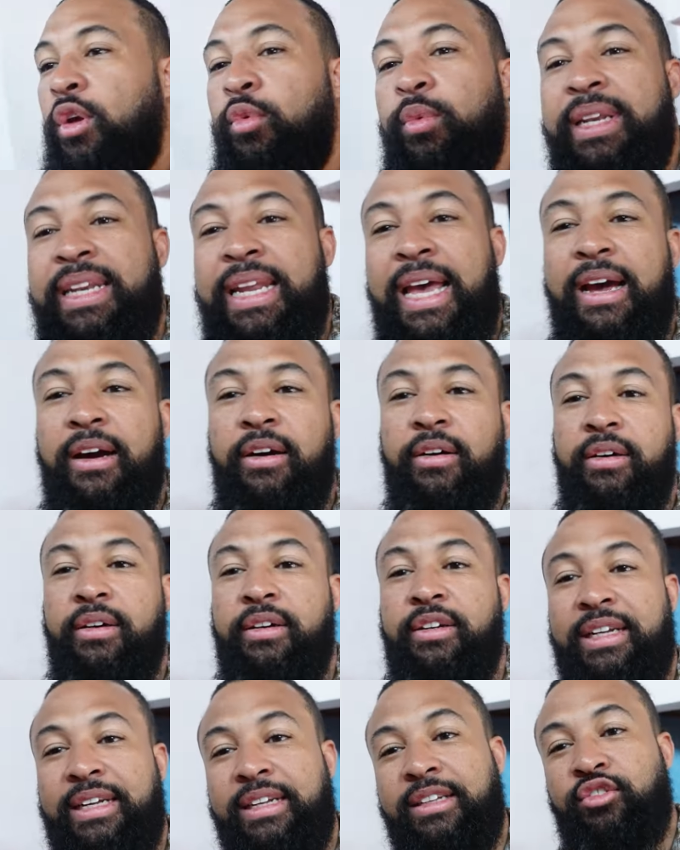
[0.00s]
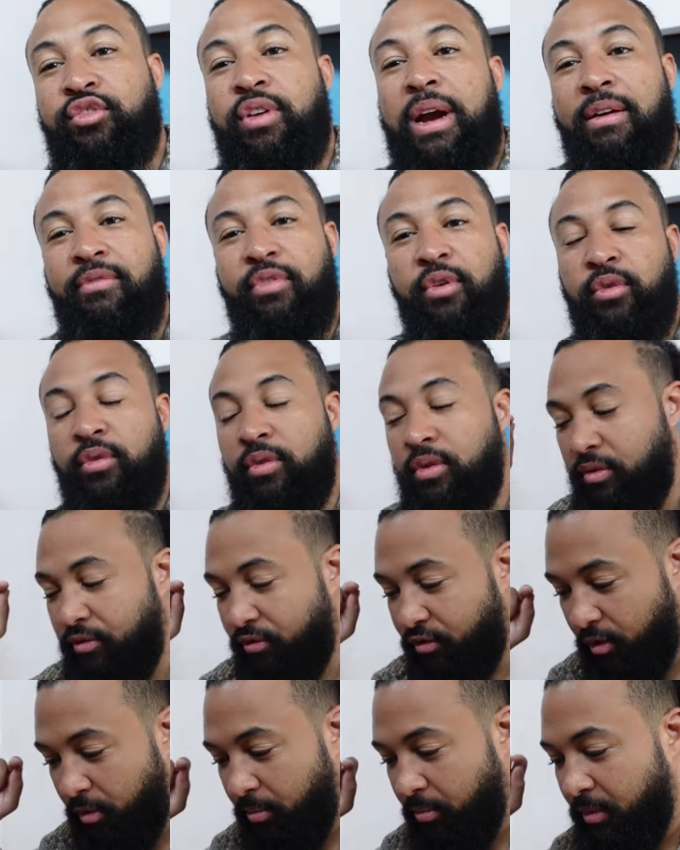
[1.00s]
We're now going to travel
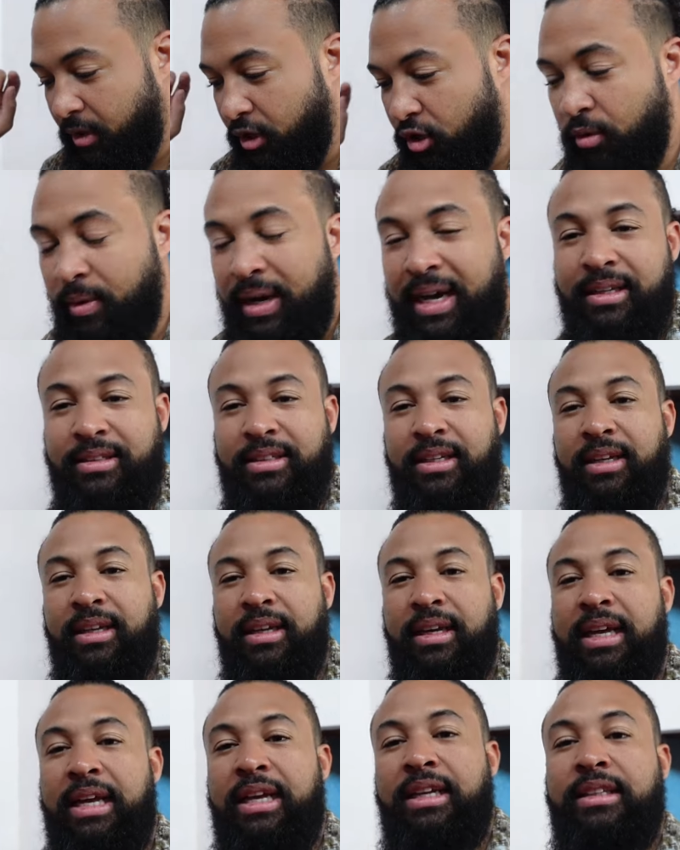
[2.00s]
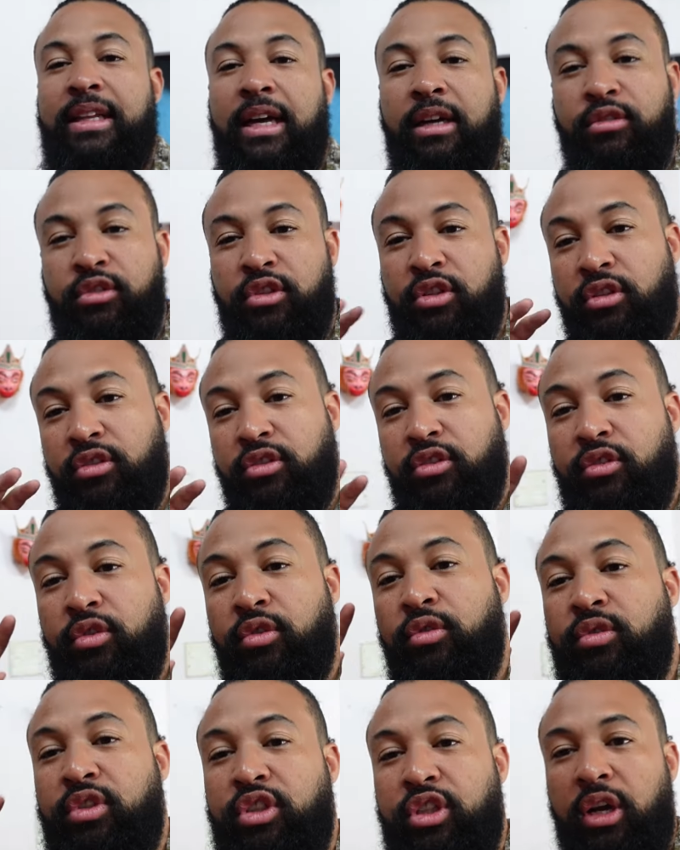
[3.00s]
from Guwahati down
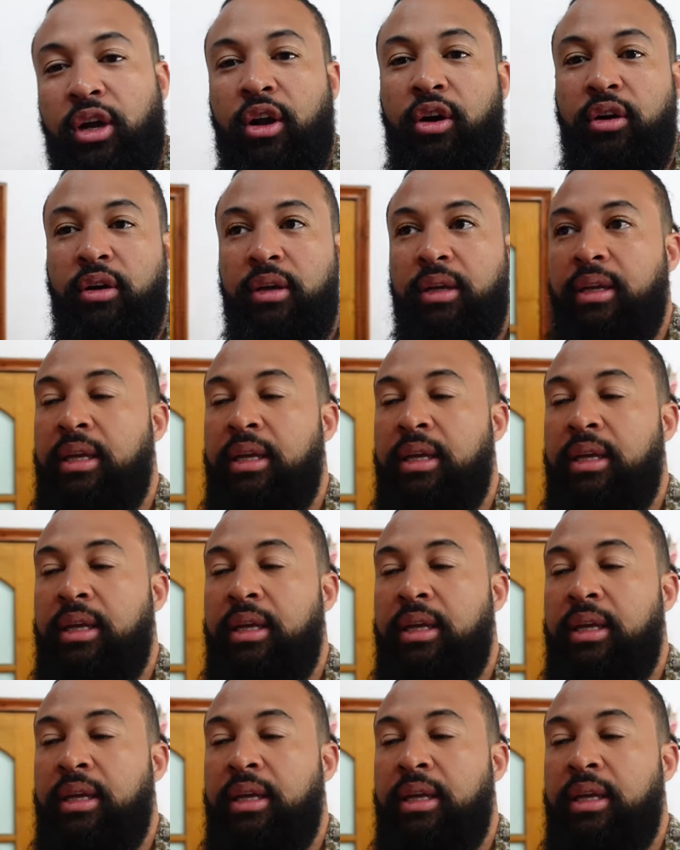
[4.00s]
to Shillong.